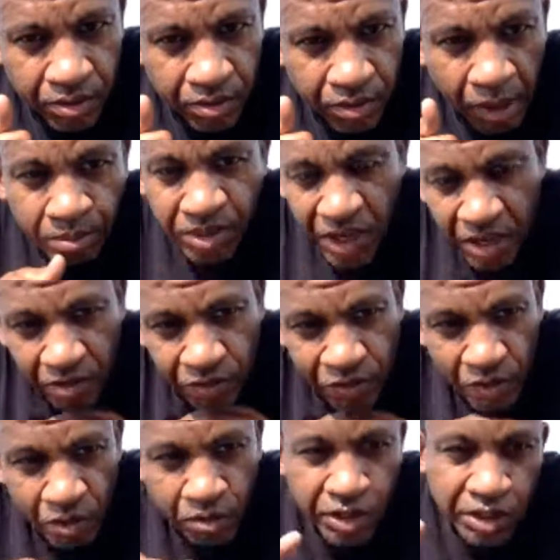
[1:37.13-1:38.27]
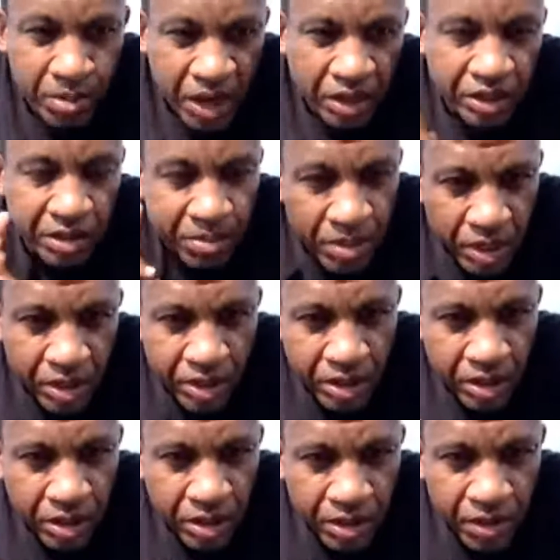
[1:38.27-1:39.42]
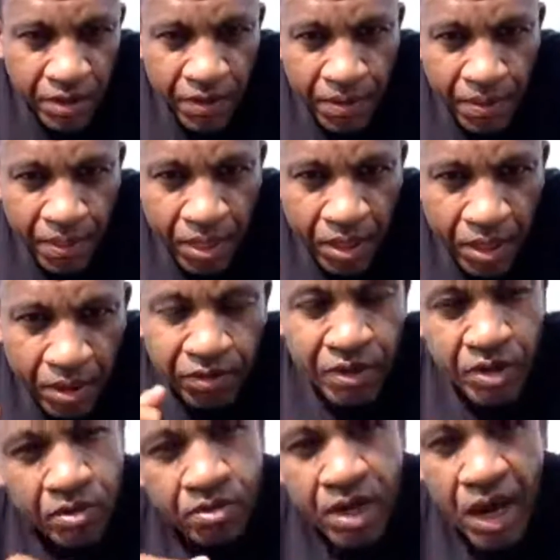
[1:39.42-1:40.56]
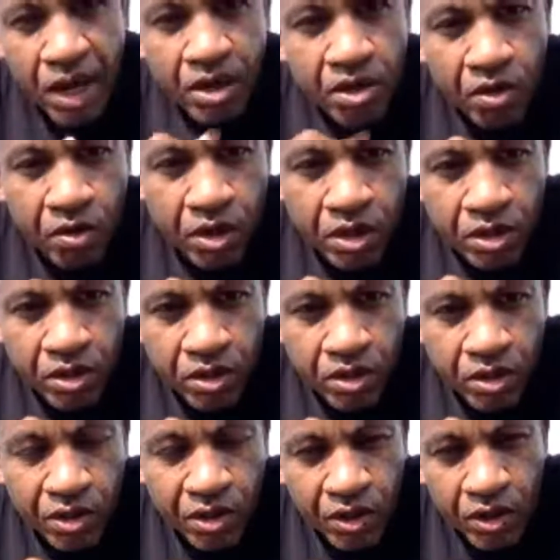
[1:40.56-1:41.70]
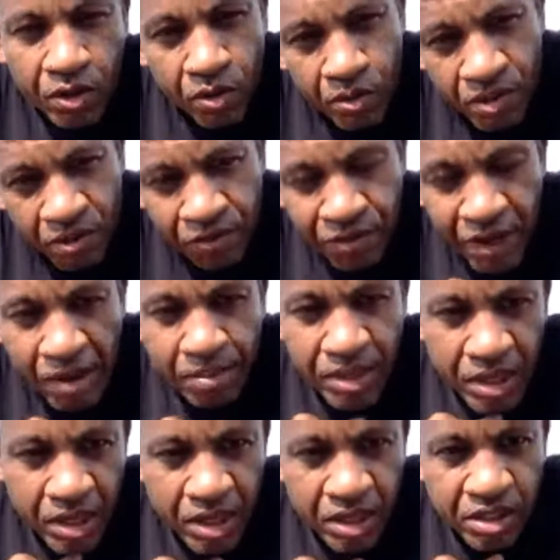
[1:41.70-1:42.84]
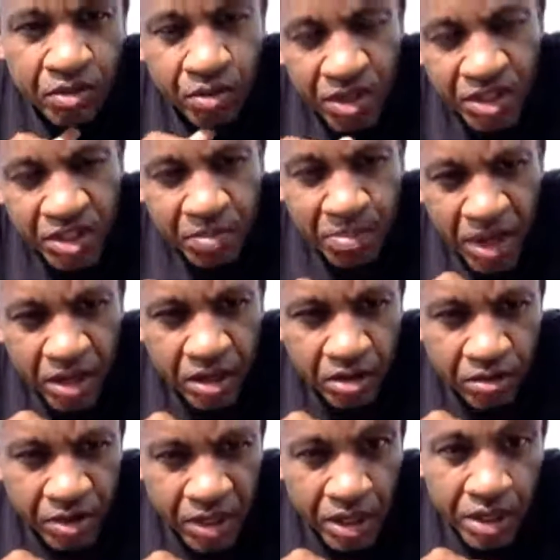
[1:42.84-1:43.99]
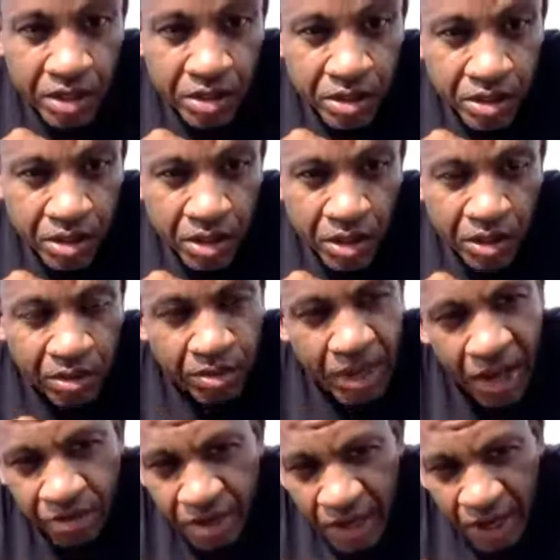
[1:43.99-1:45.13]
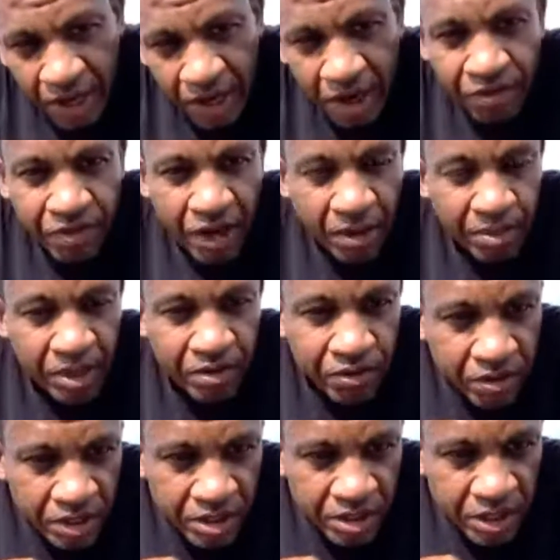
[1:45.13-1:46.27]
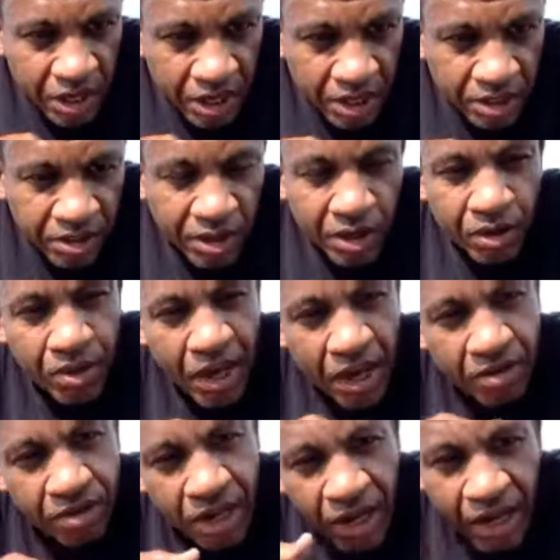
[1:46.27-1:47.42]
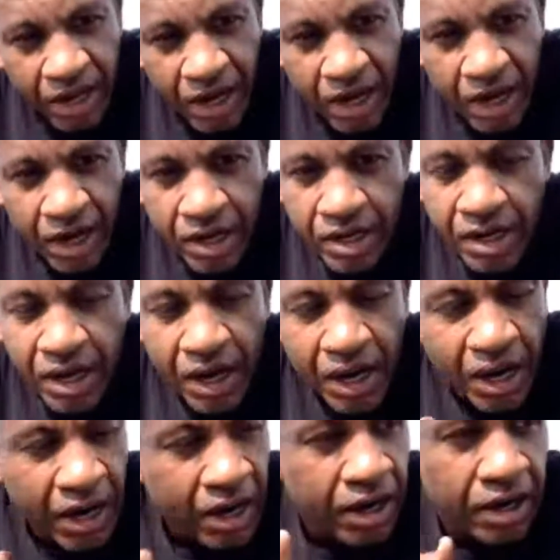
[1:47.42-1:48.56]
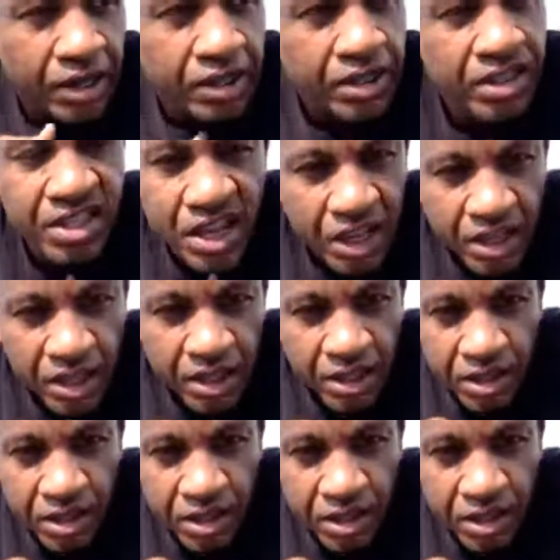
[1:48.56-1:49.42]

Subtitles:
I'm taking full responsibility for you not knowing who your family is and what your pedigree is. We haven't had our family and friends days. We haven't had our nothing.